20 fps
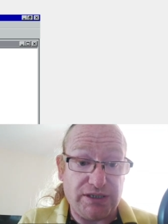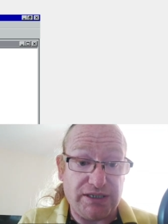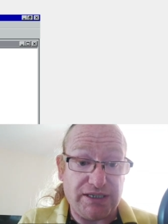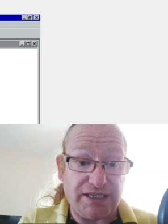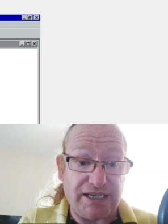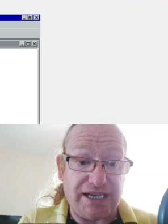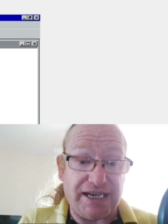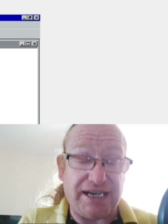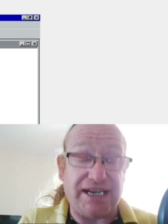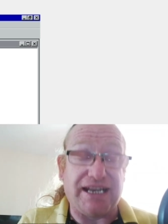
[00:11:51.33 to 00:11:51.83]

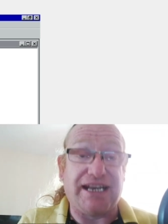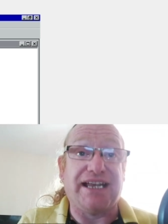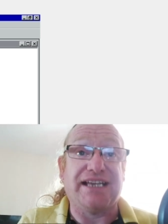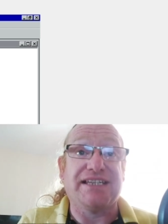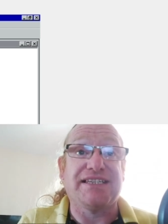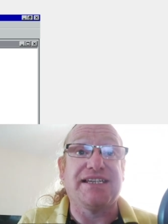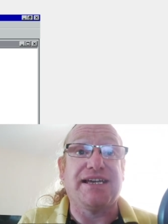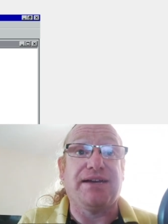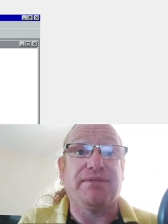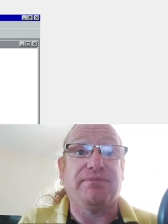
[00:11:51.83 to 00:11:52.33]
And then
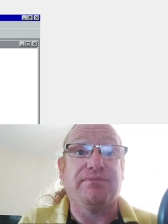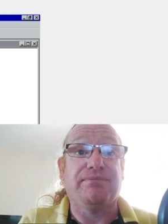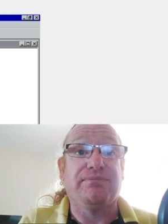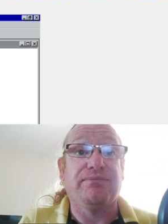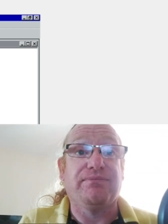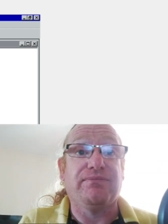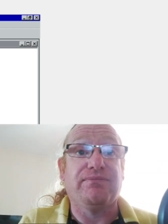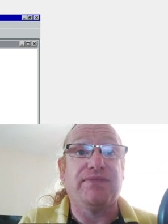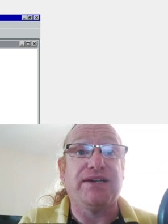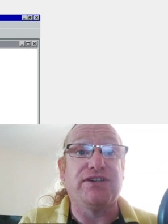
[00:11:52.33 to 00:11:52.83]
that's it.
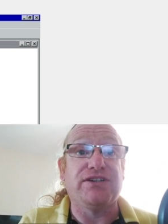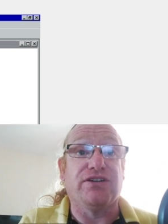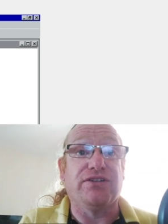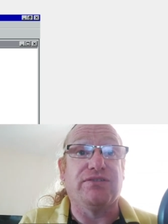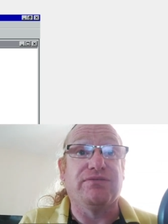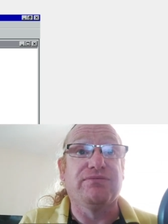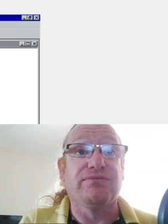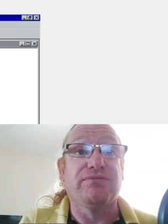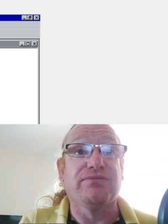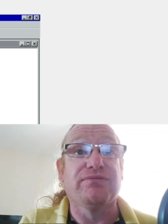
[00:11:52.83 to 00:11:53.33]
We're done.
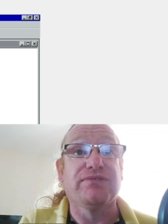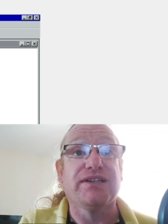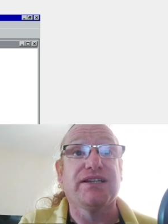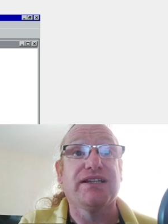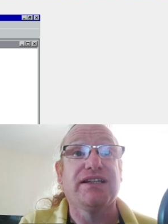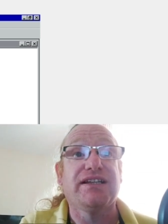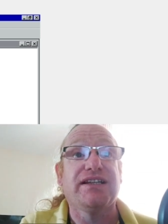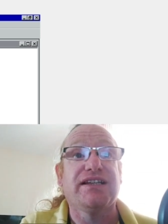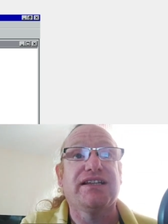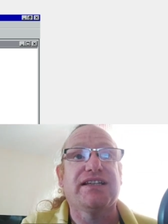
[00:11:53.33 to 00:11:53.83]

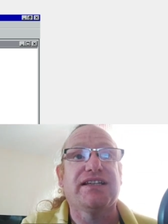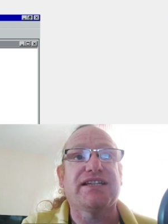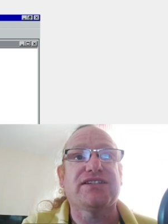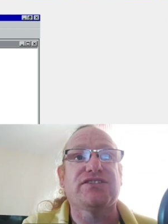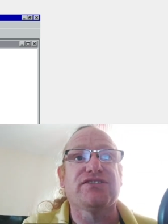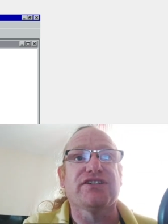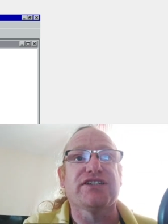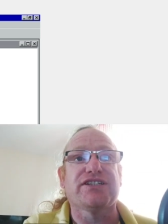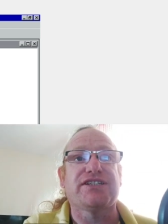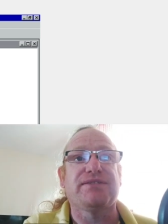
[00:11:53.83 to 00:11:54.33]

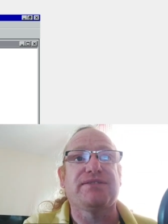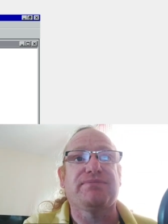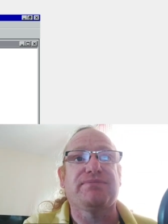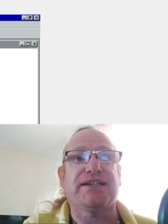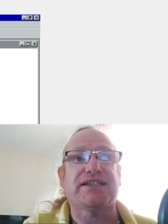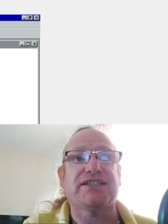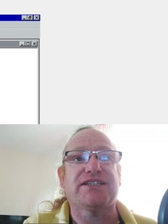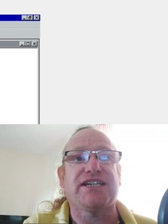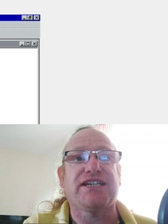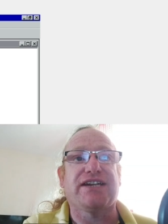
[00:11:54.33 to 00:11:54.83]
That's all the
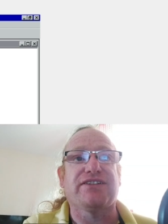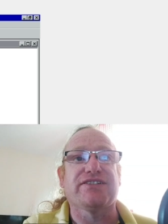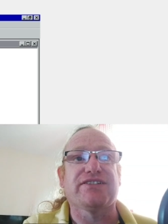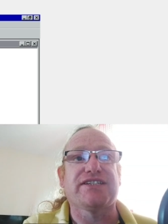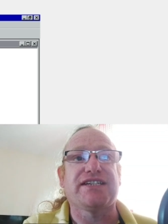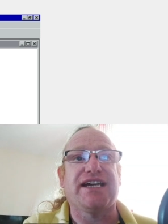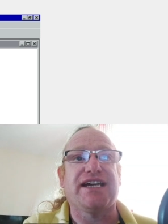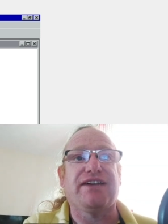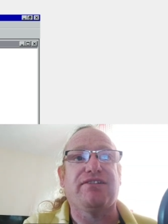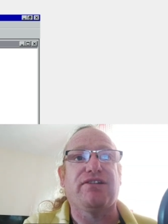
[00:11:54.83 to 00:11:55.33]
simplex channels
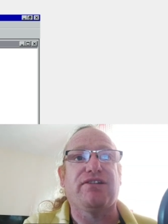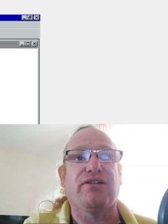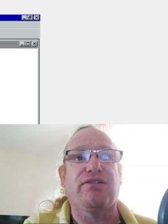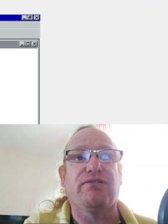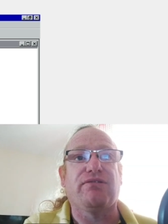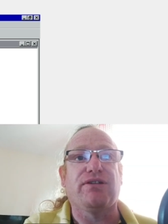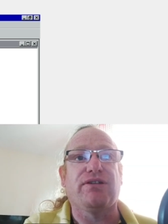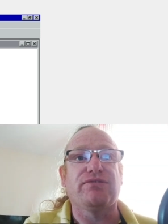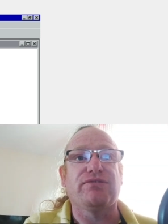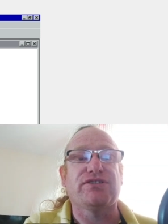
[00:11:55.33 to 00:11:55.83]
now
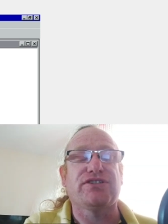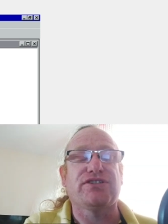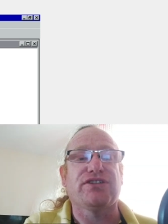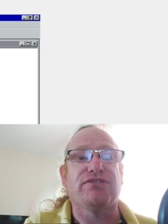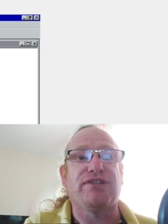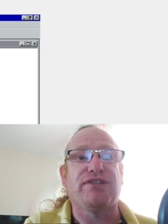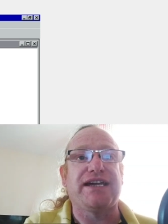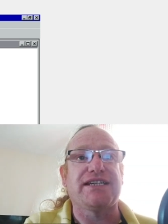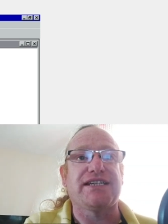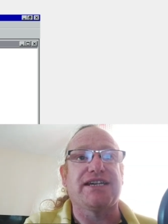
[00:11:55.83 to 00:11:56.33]
wrote to the
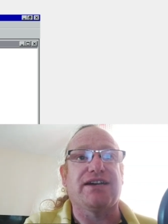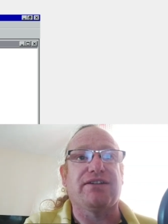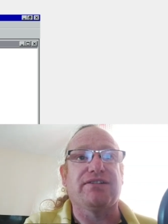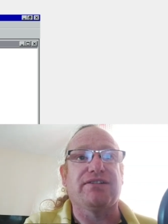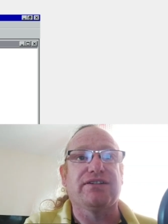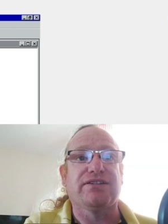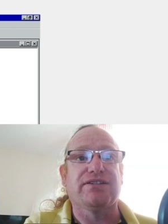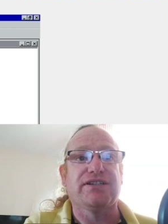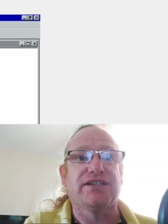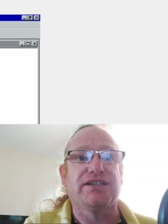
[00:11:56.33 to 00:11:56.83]
radio.
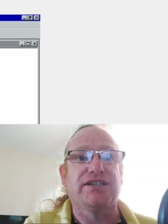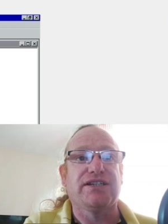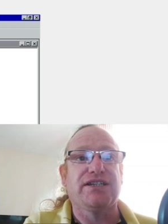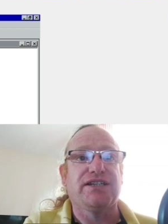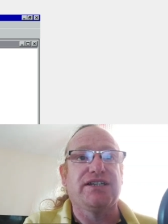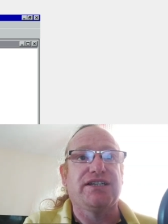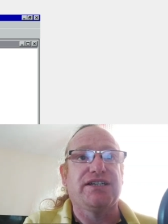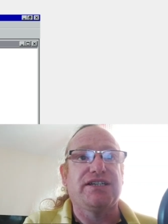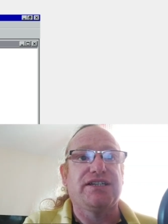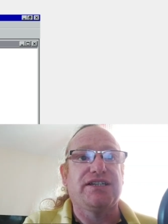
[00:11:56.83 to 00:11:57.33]

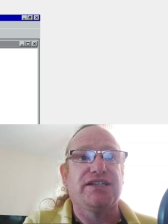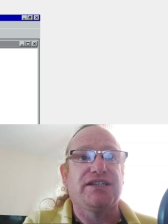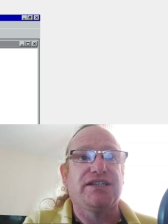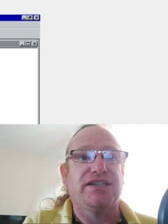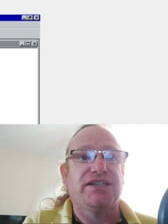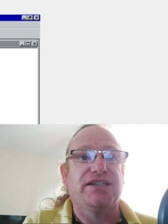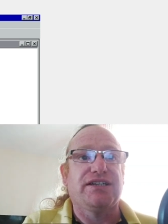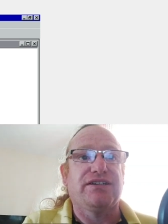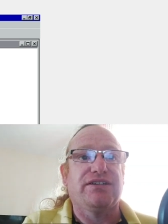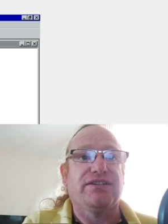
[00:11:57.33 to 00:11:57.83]

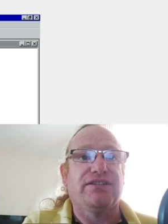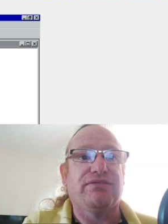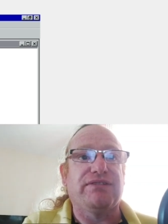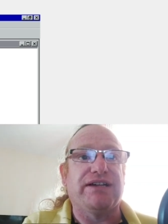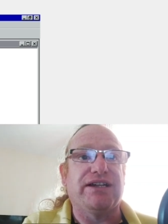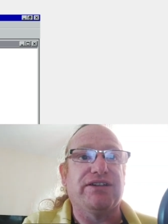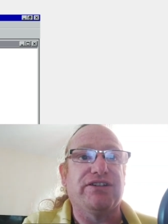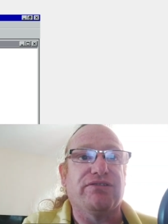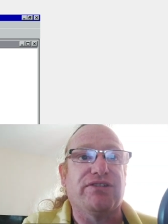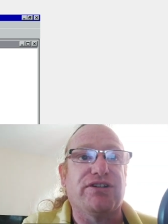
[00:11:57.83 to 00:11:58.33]

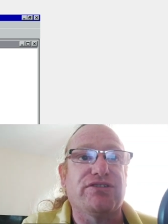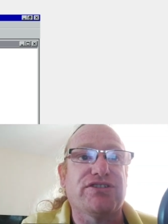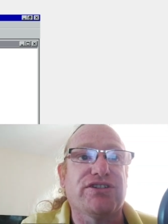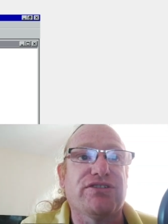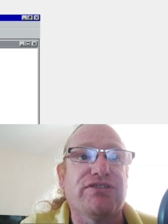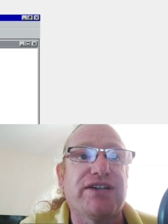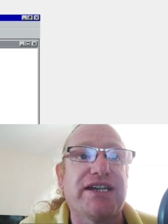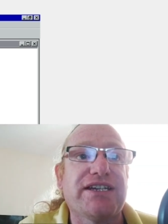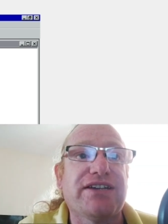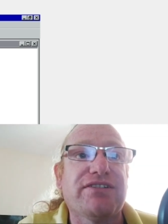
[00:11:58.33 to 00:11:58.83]
Well, not wrote to
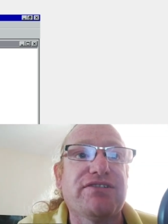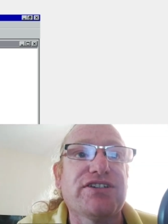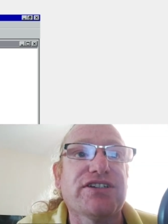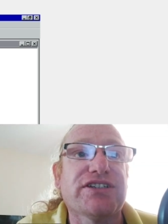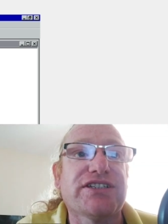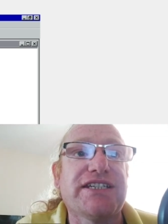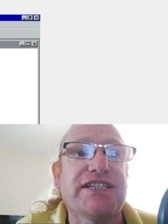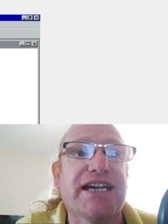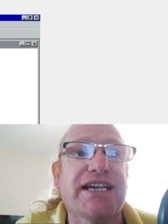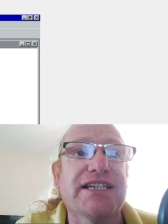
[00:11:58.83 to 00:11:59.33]
the radio
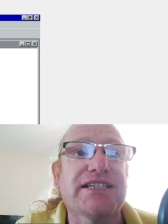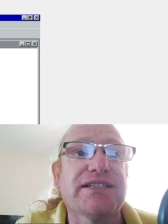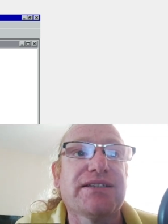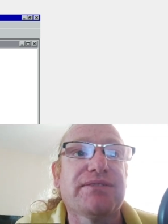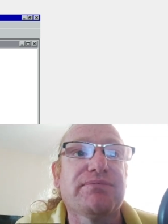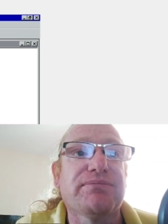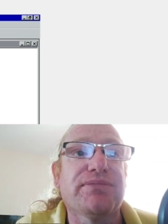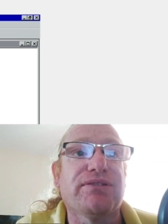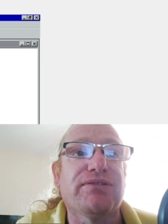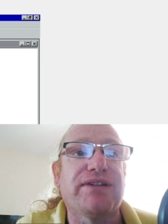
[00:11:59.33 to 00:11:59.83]
just yet,
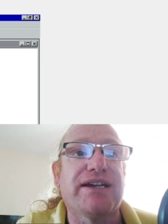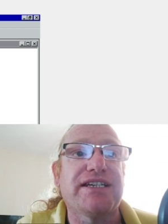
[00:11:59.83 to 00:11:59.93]
but ready